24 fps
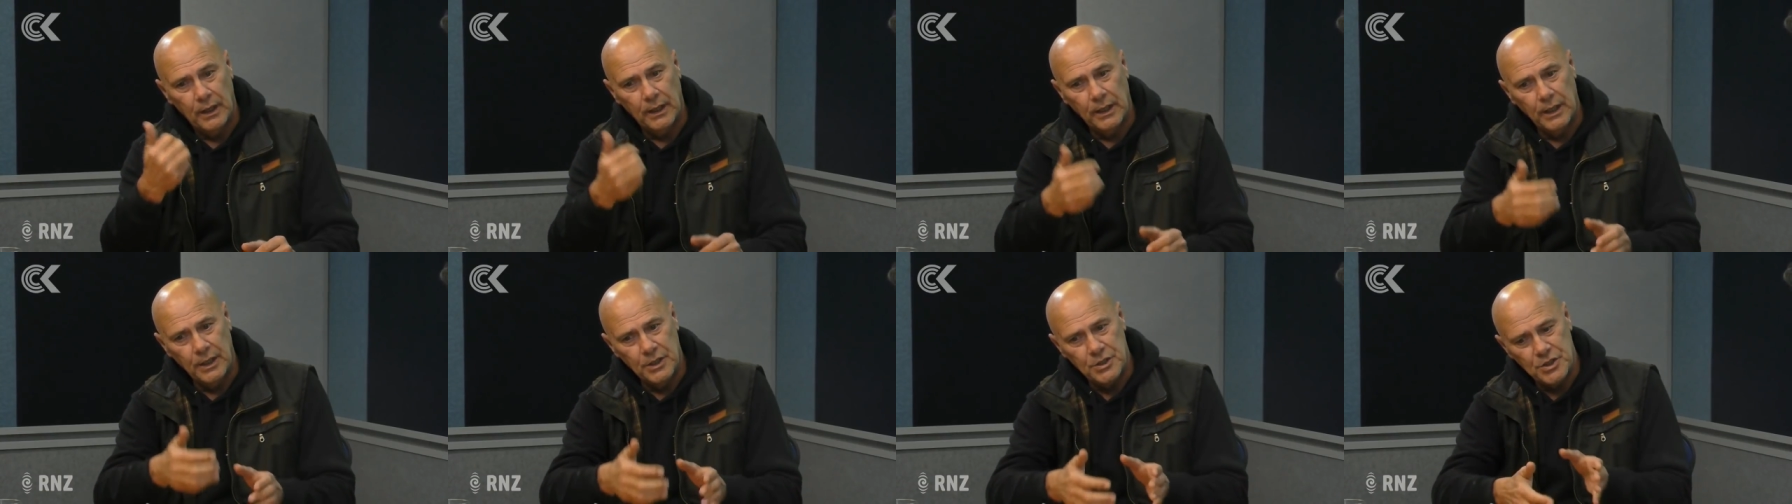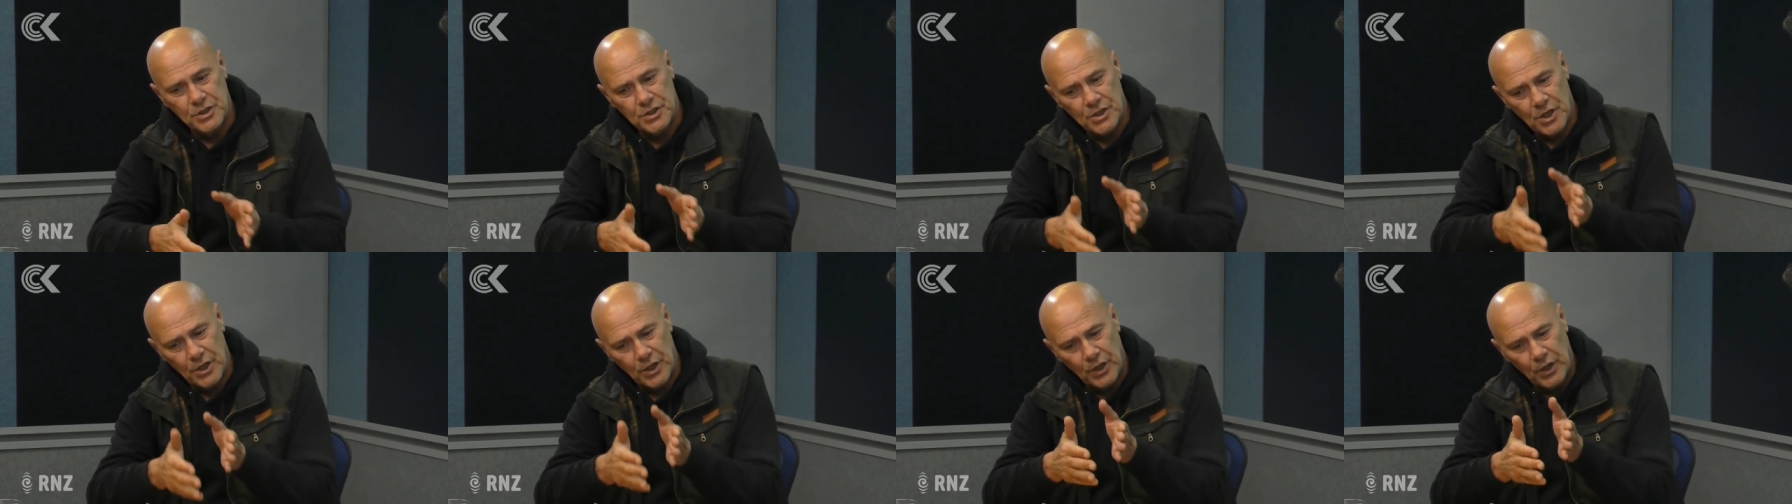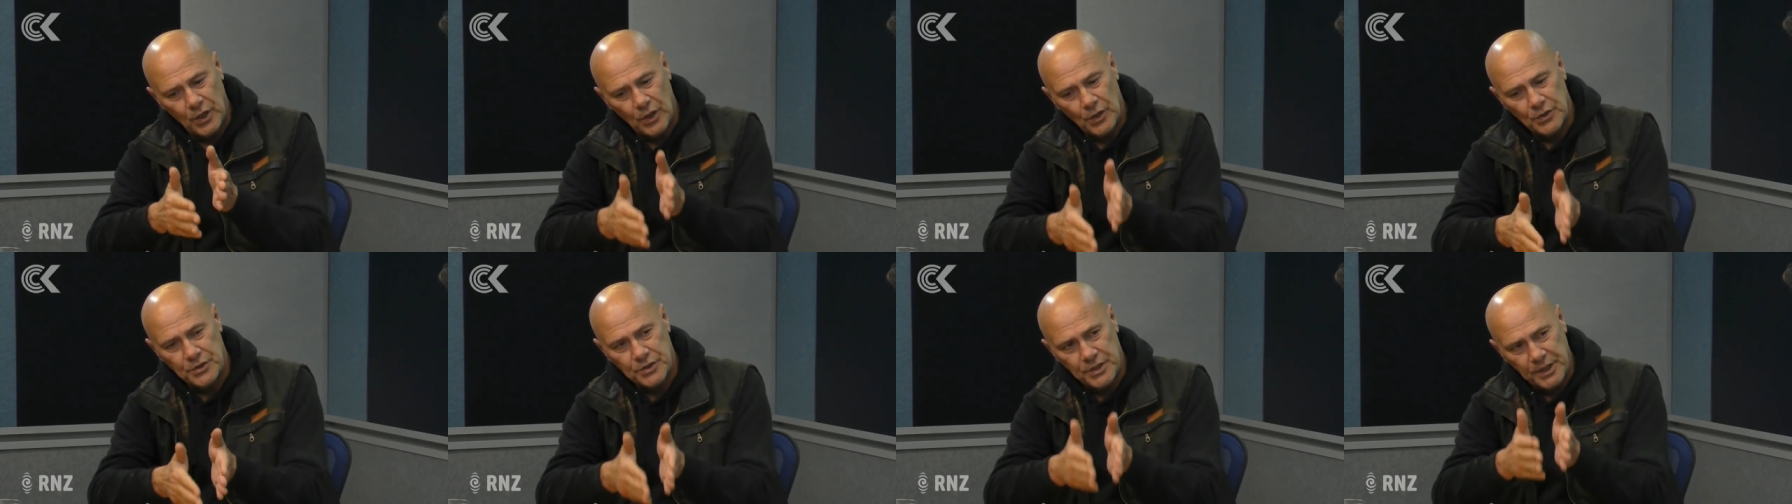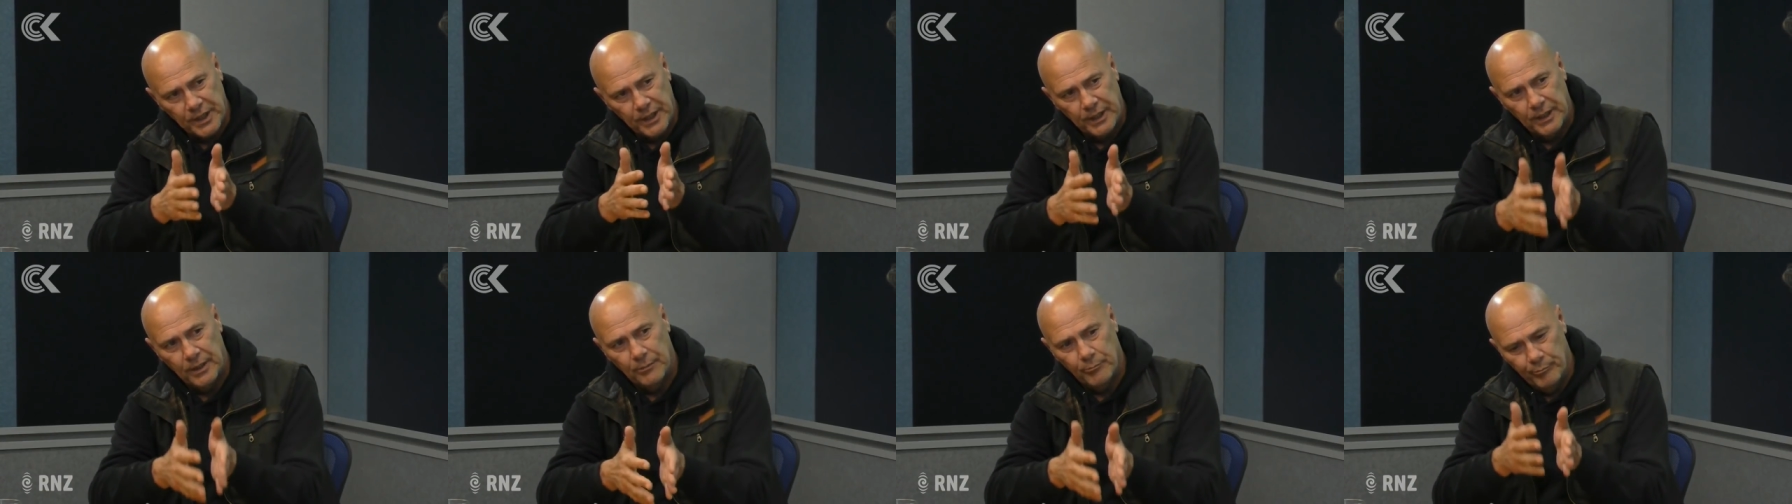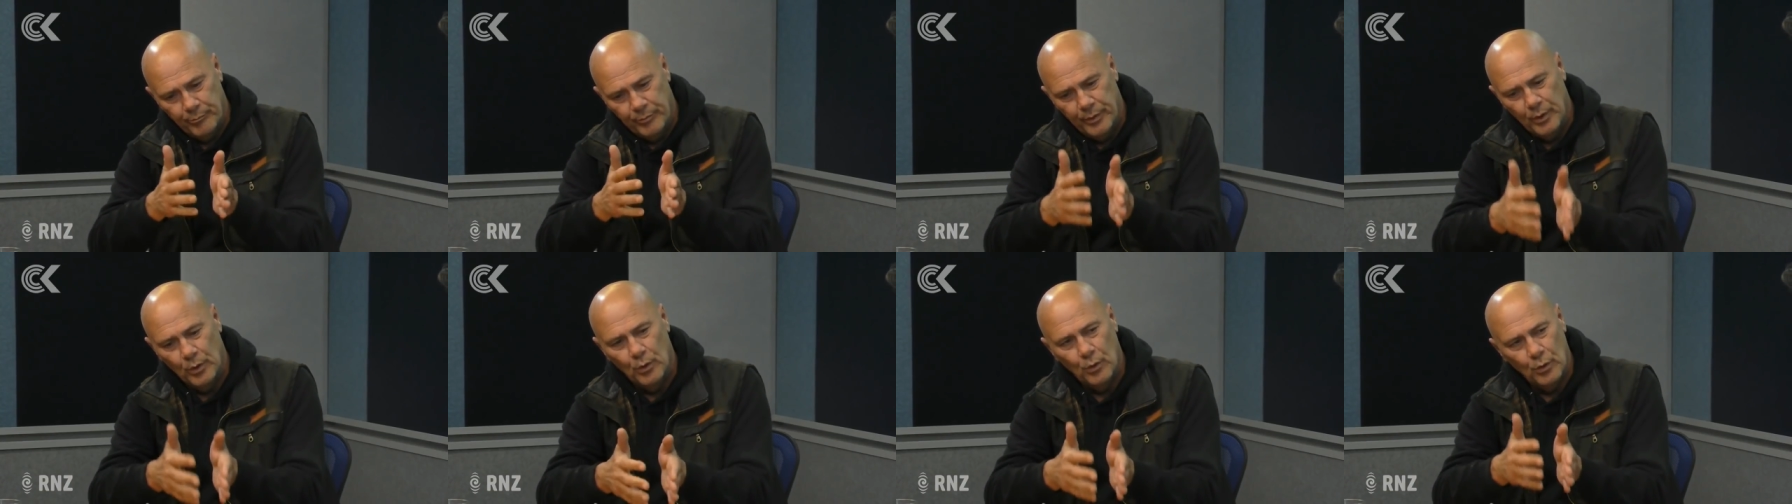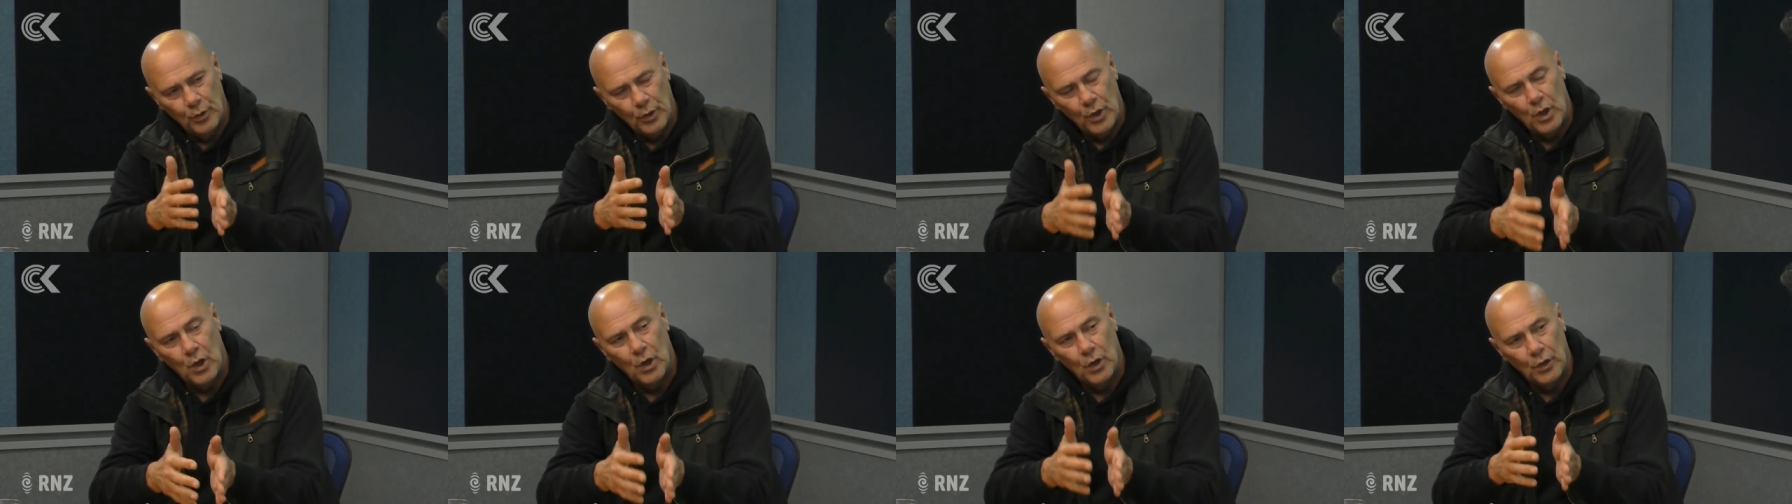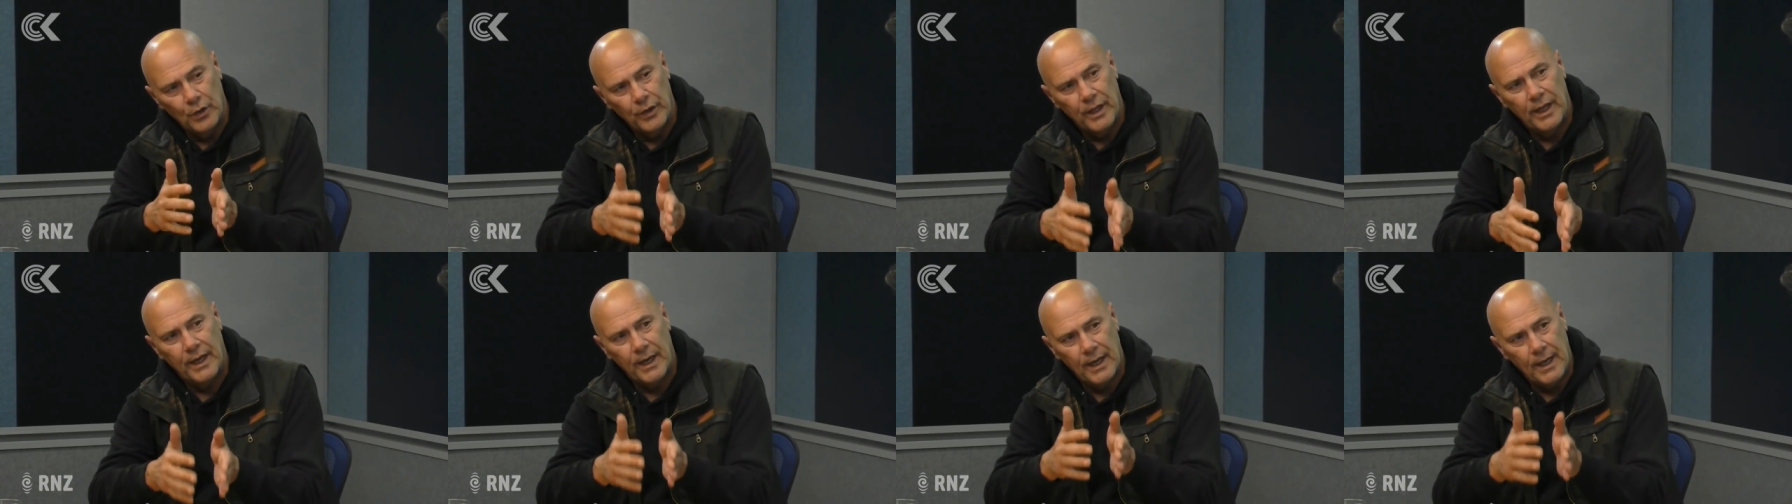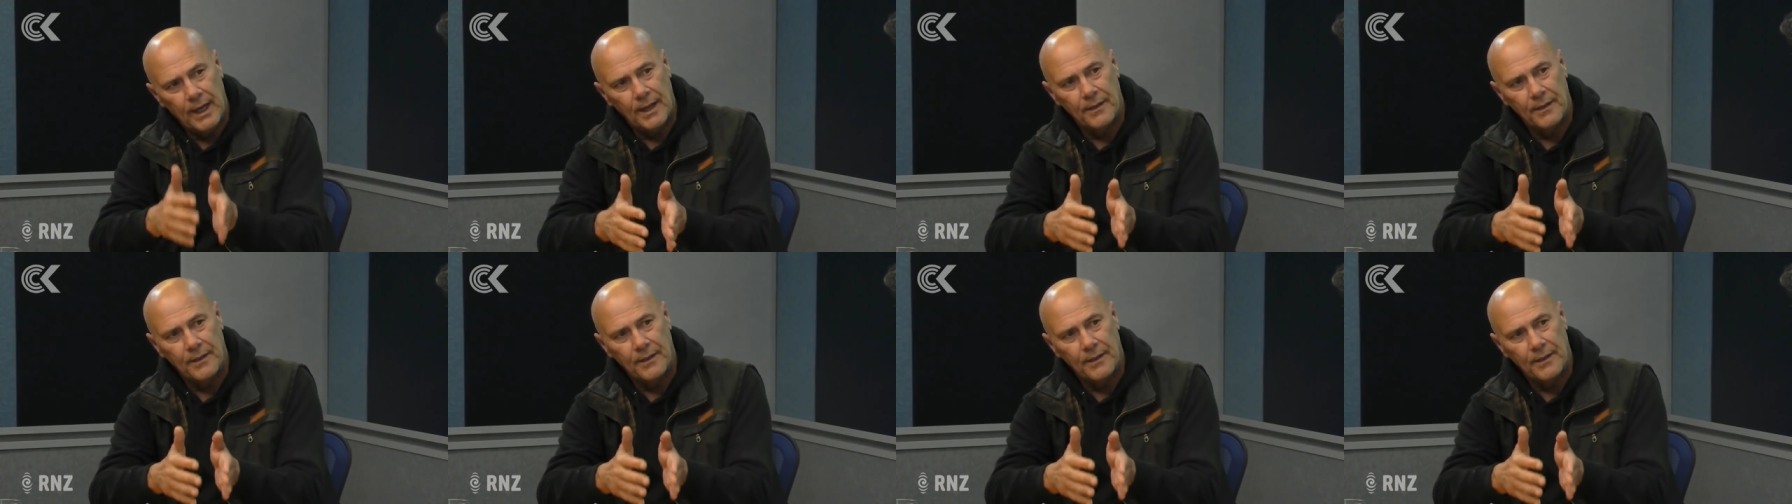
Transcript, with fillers: and then she's only got to build on that